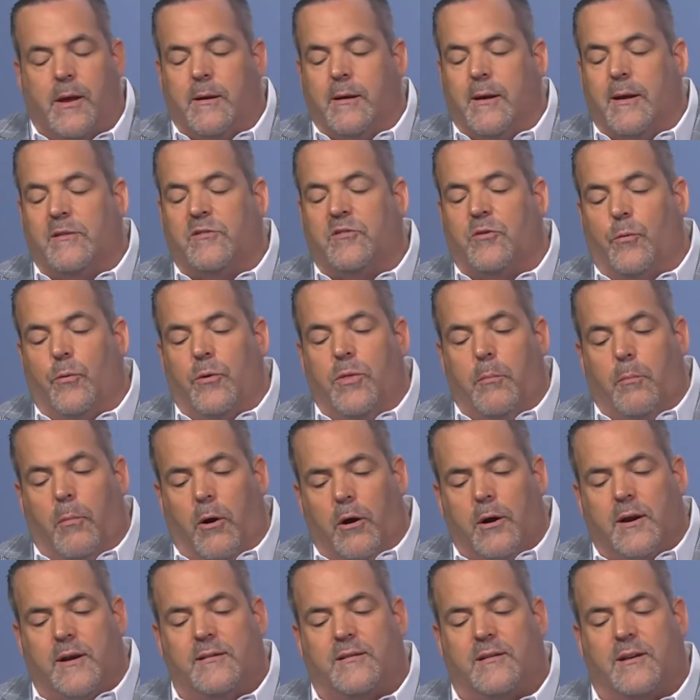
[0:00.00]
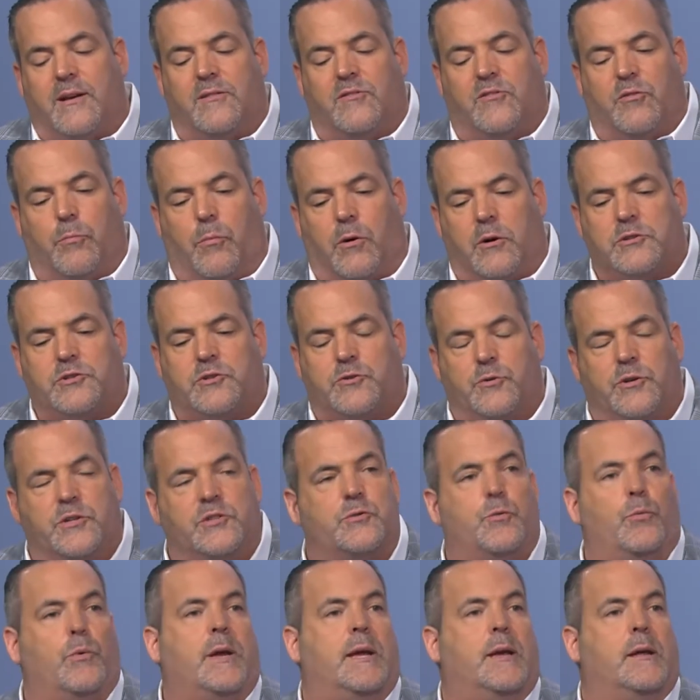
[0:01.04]
And so when the markets get tumultuous,
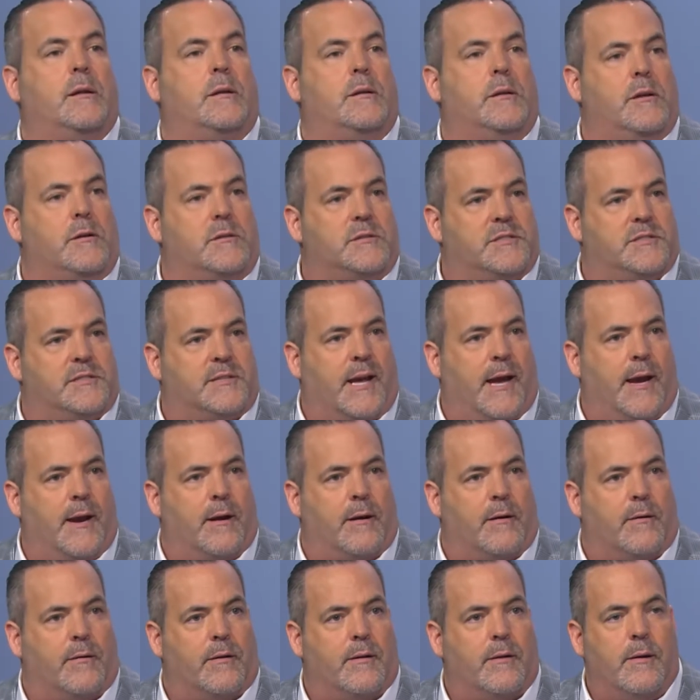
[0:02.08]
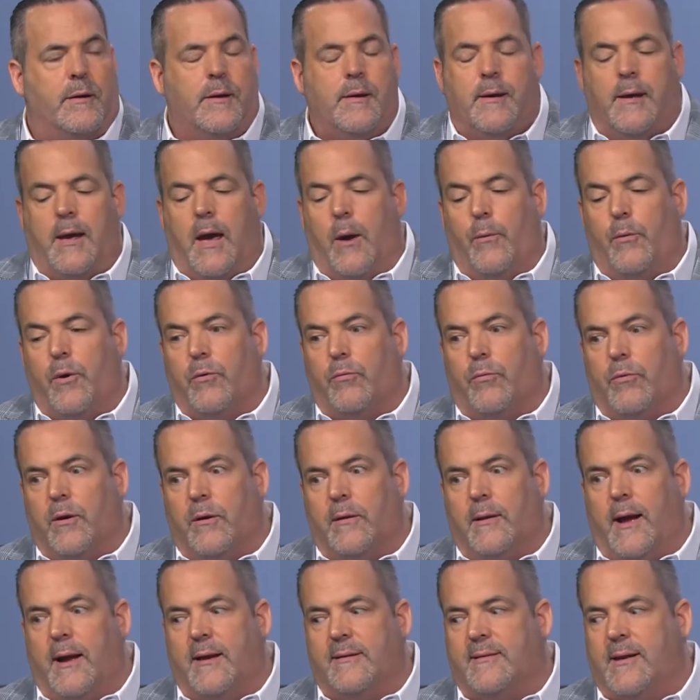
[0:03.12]
we get a little scared and we
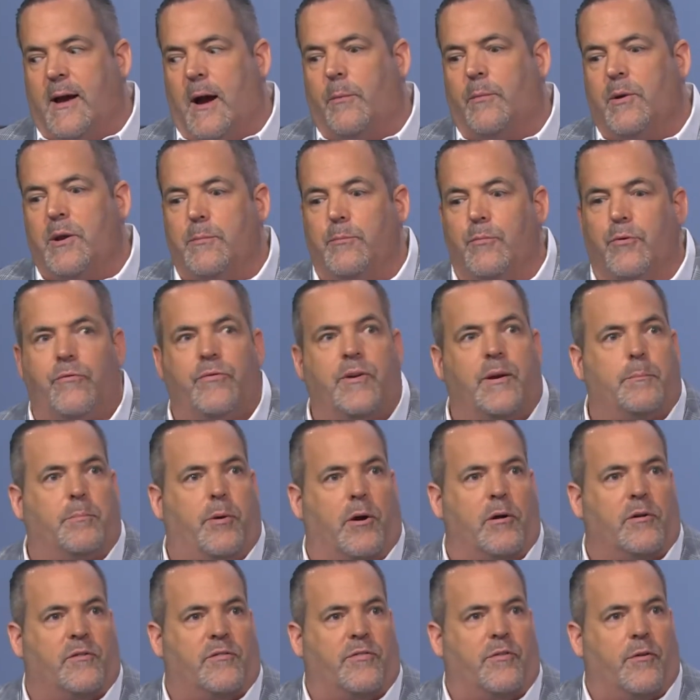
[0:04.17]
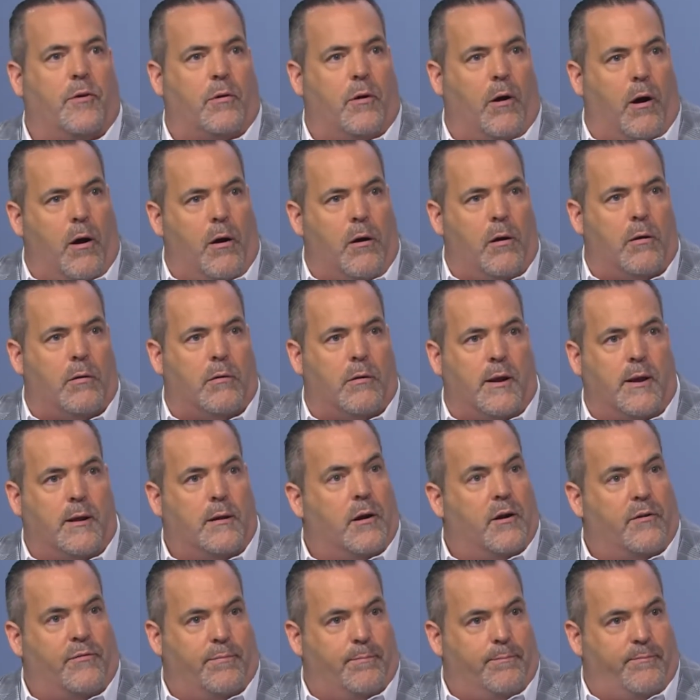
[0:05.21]
realize how many moving parts there are in
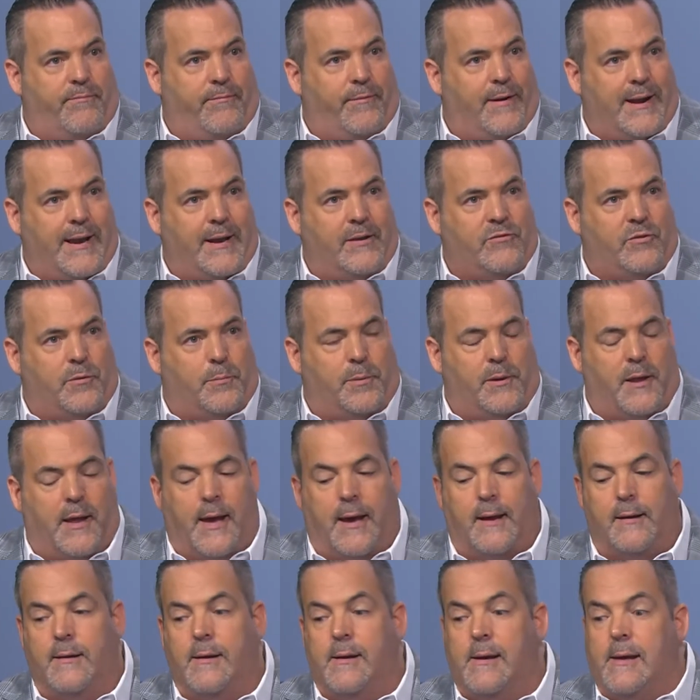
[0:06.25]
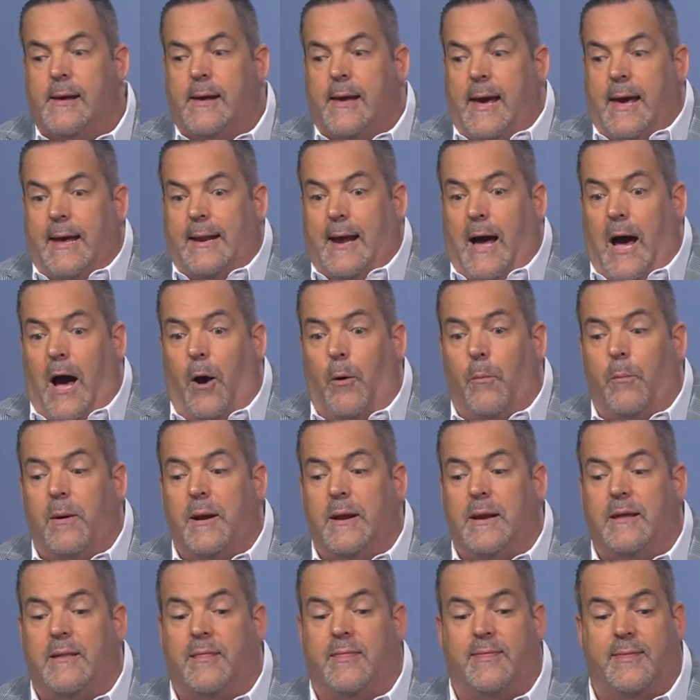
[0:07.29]
our financial plan and how
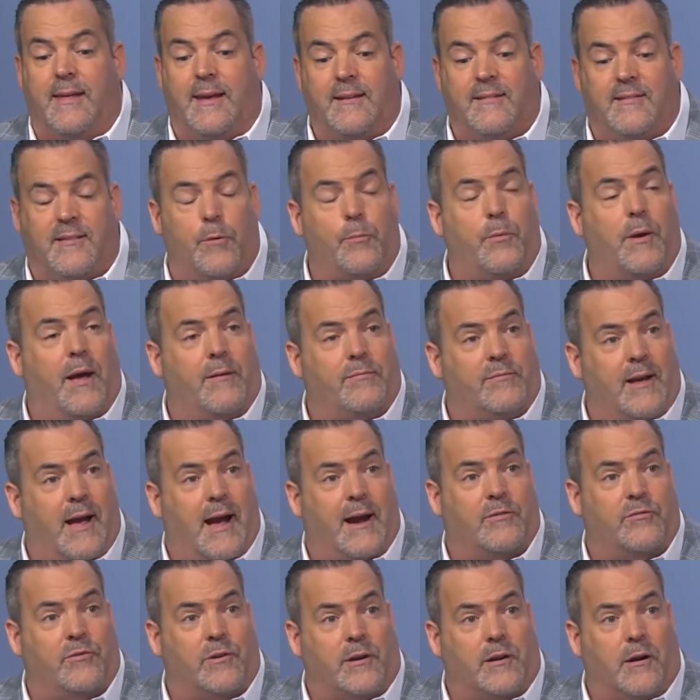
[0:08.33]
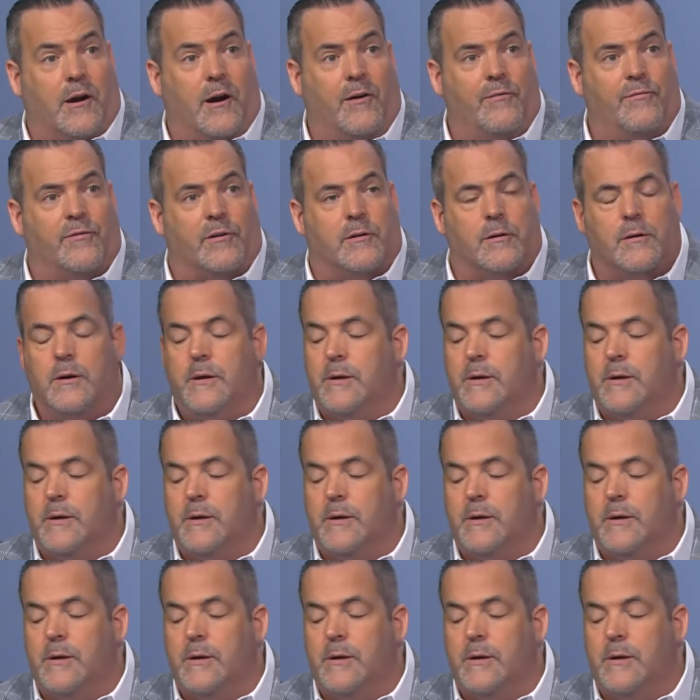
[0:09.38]
many things that we have to actually cover.